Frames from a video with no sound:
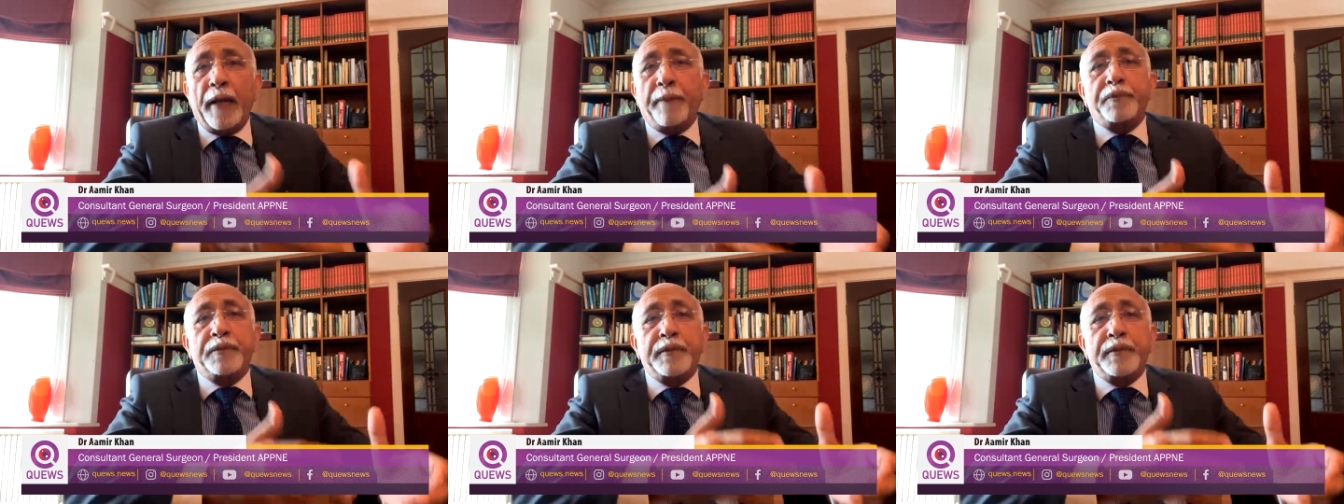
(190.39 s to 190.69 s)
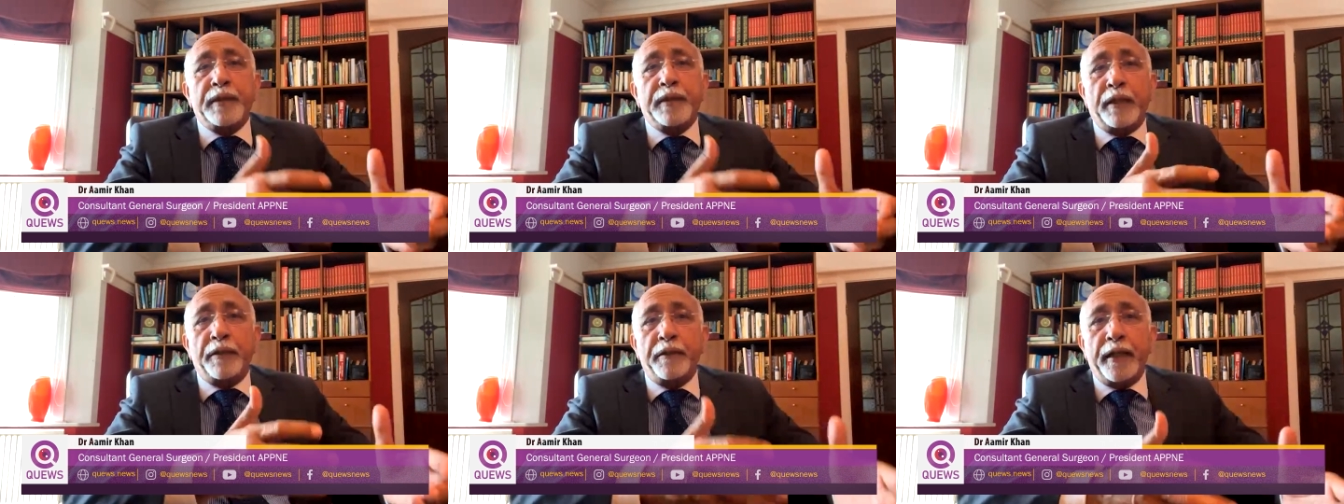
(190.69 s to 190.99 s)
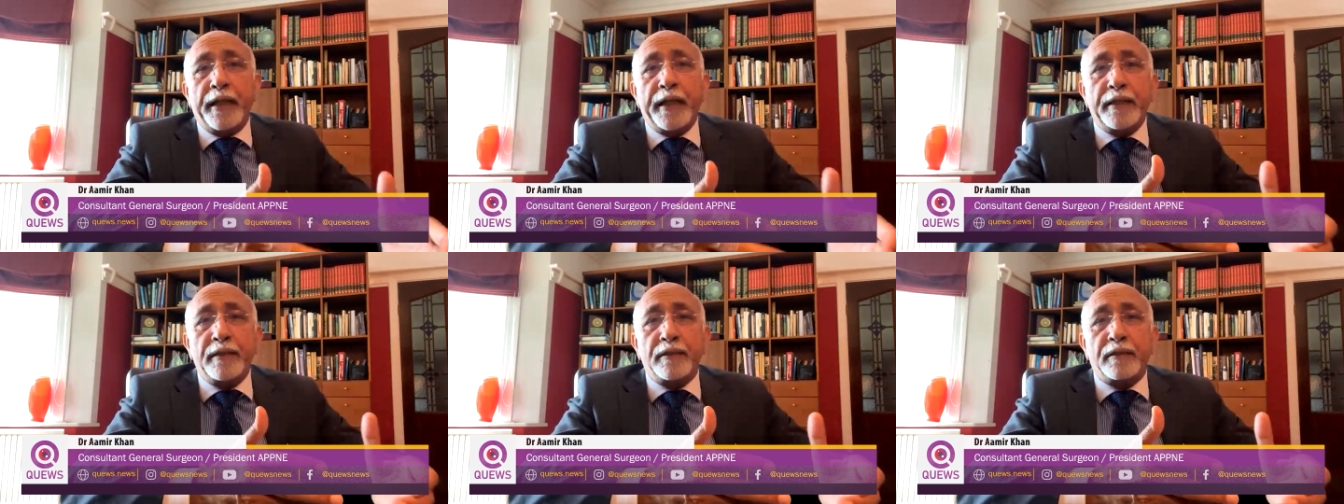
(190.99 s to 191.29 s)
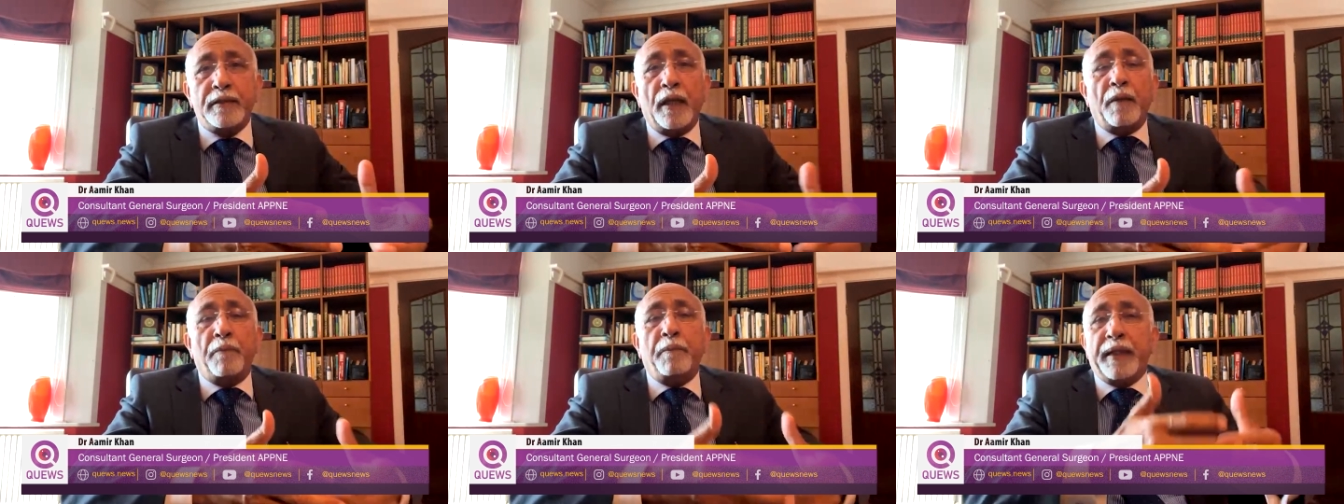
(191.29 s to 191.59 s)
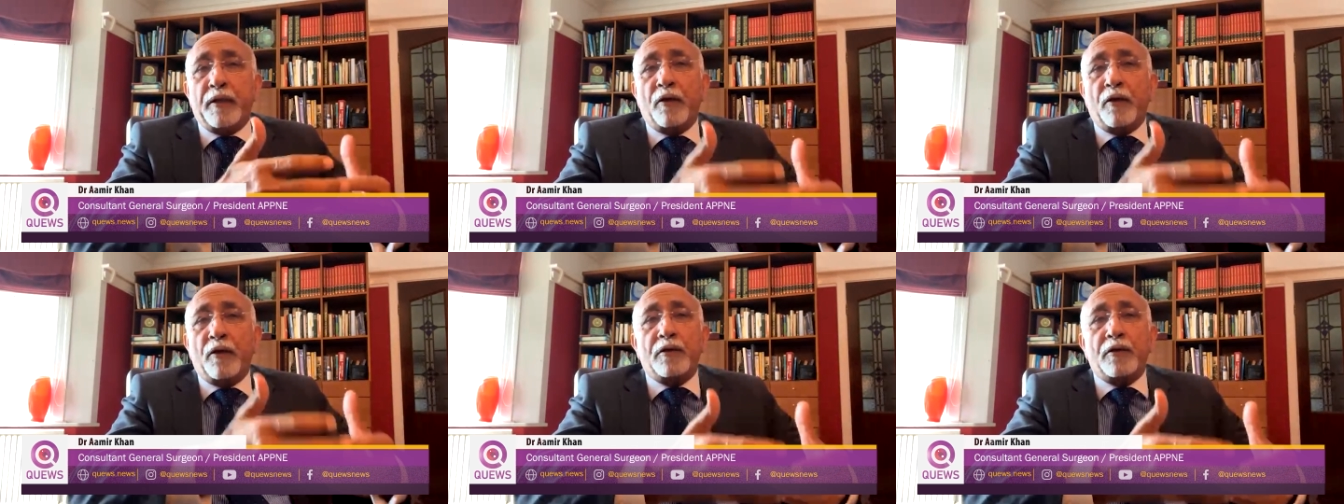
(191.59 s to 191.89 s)
hips and knees
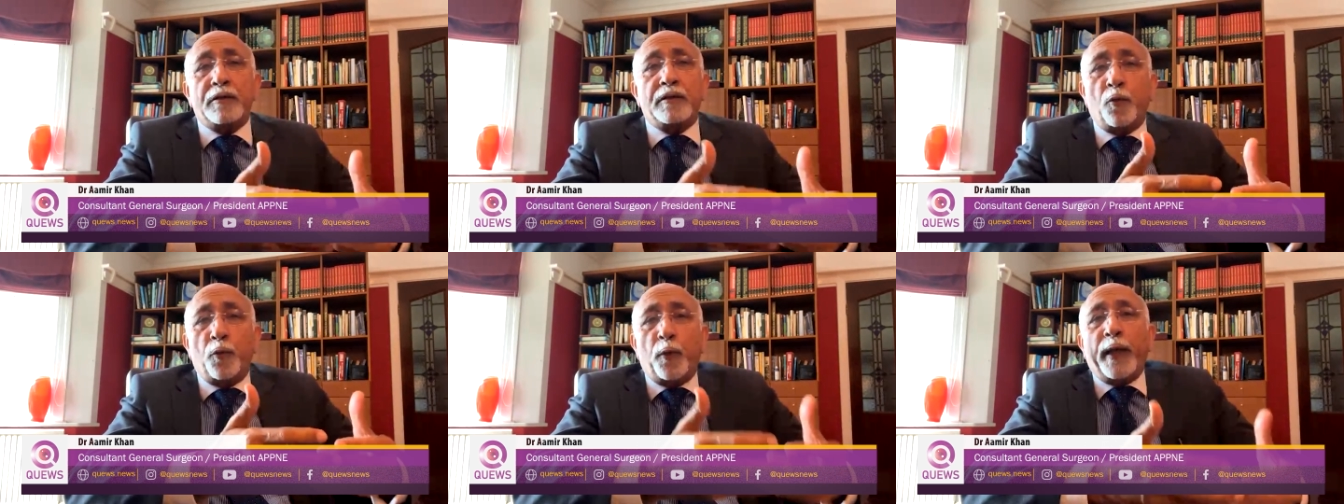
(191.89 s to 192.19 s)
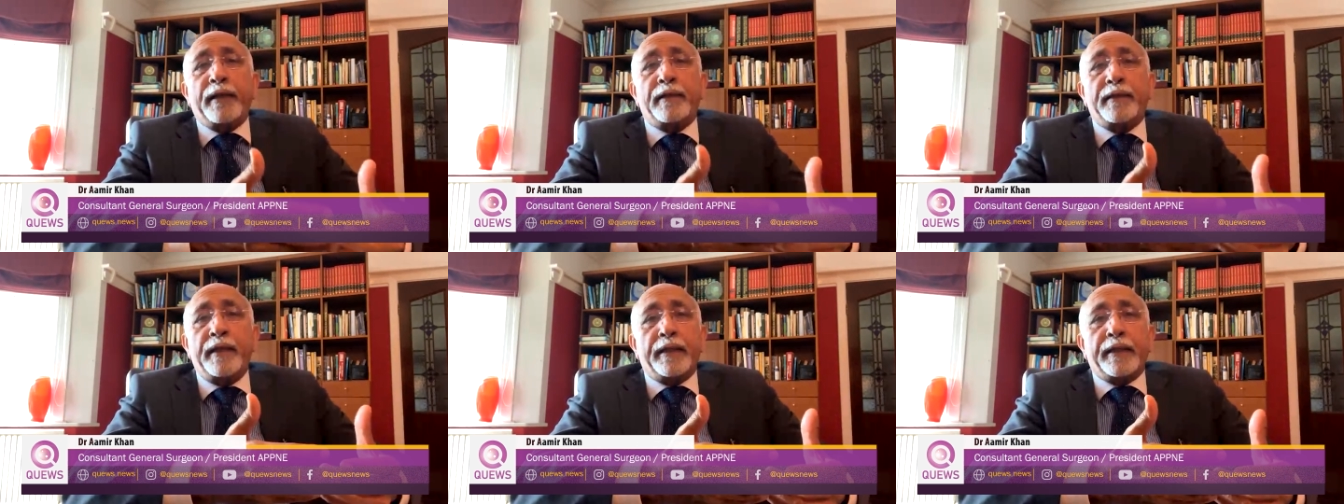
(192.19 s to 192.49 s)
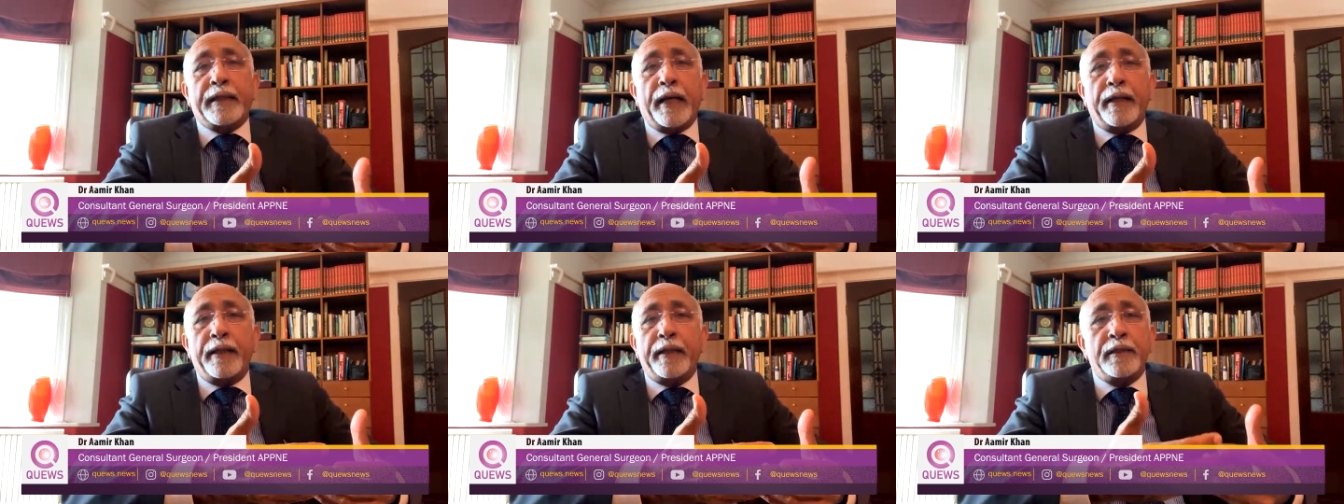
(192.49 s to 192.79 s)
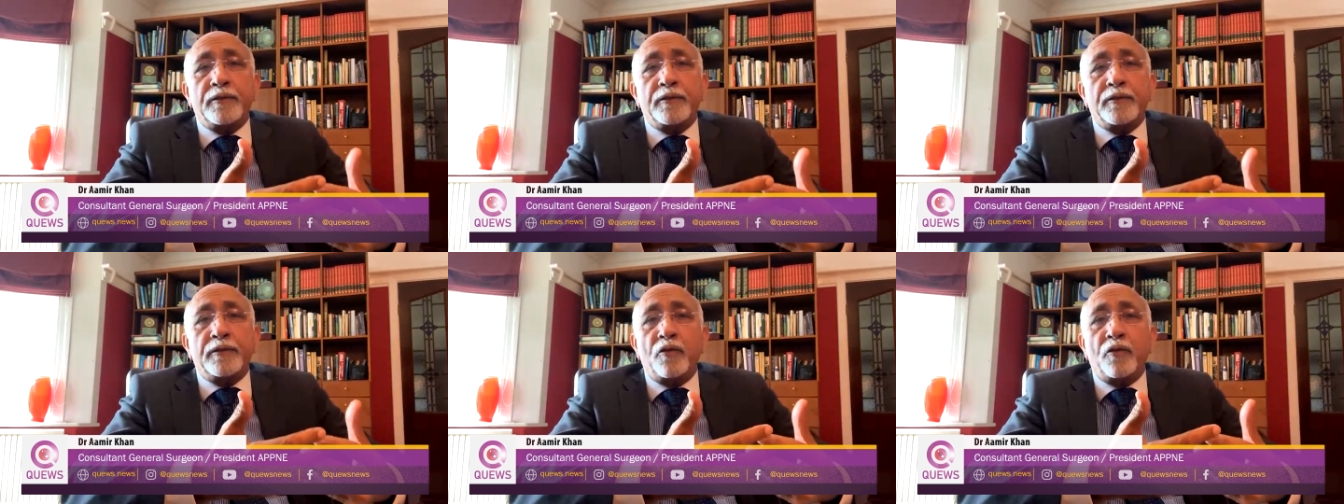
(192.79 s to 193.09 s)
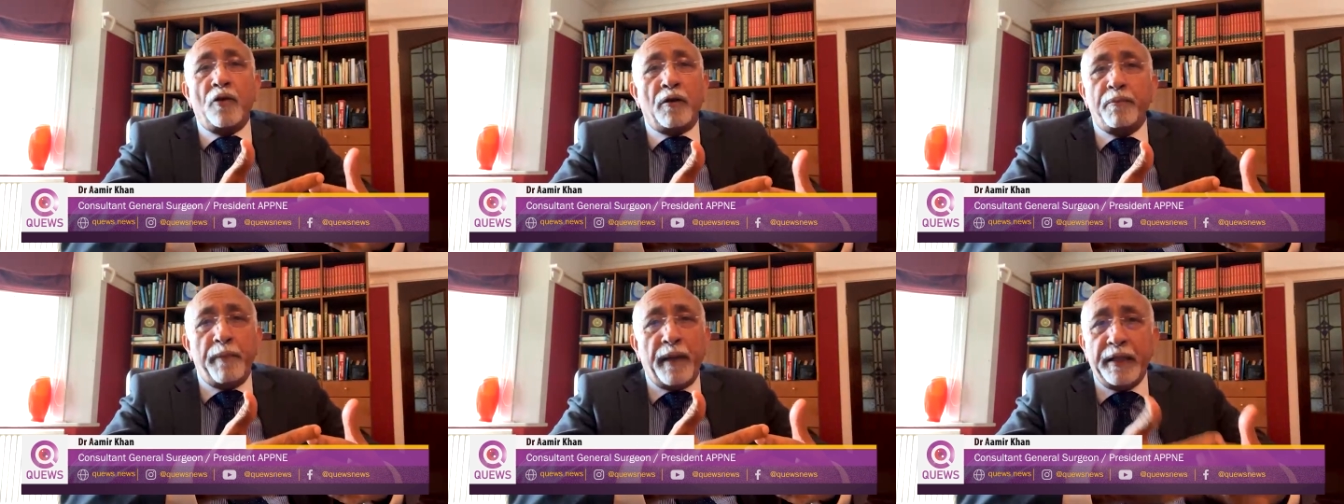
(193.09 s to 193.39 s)
because the weight they're carrying is
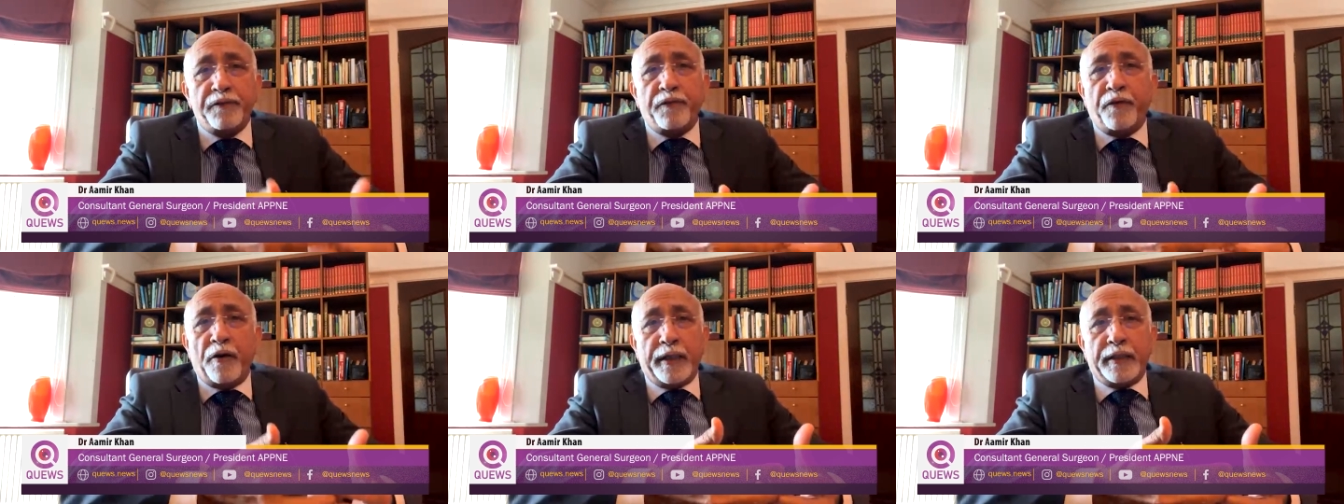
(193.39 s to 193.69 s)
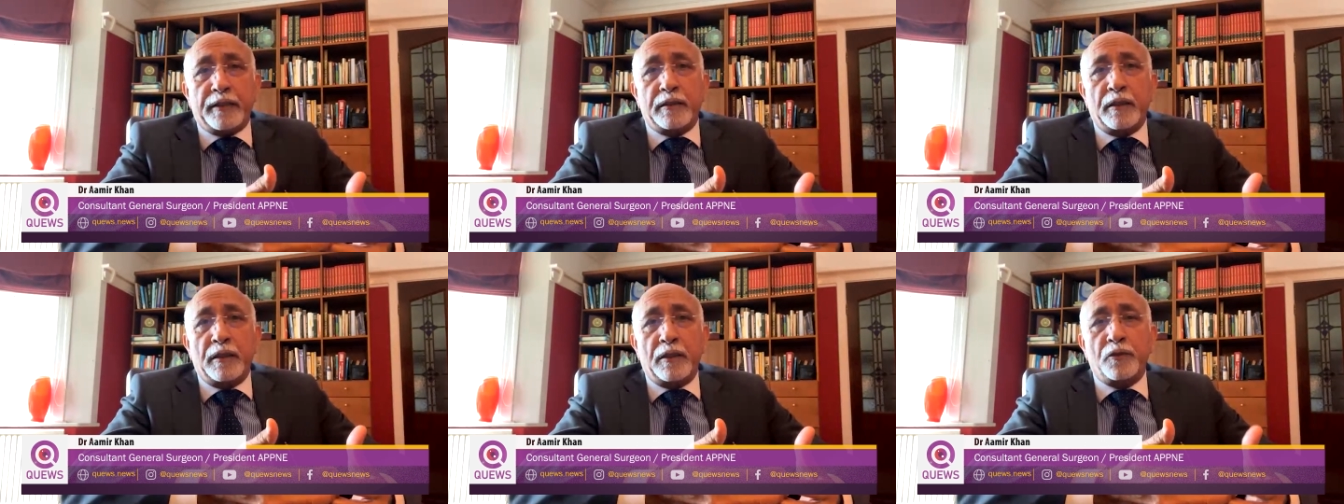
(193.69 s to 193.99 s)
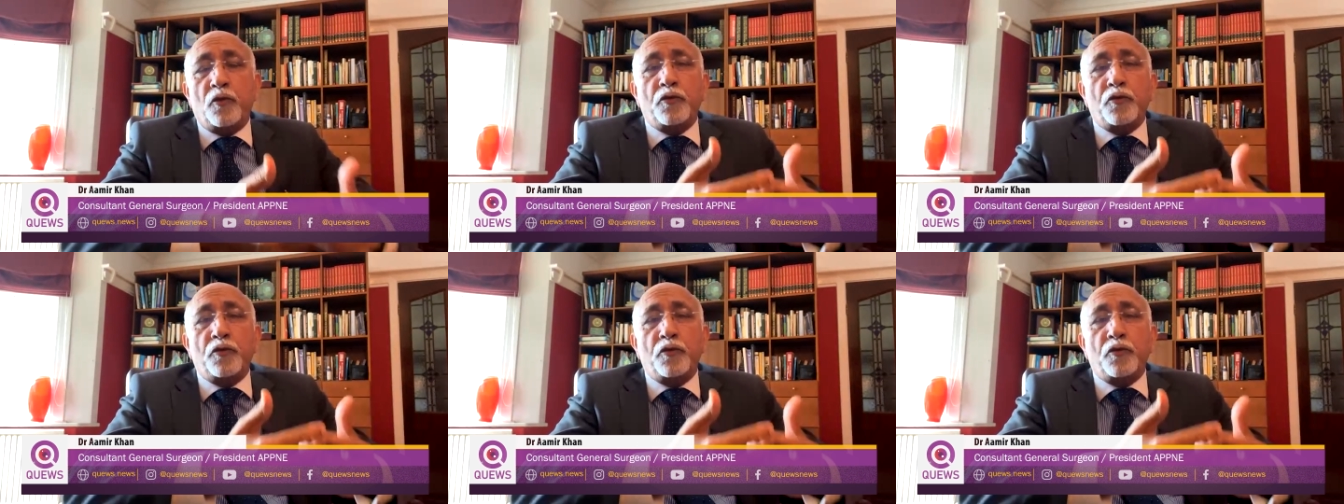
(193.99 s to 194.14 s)
not meant for it.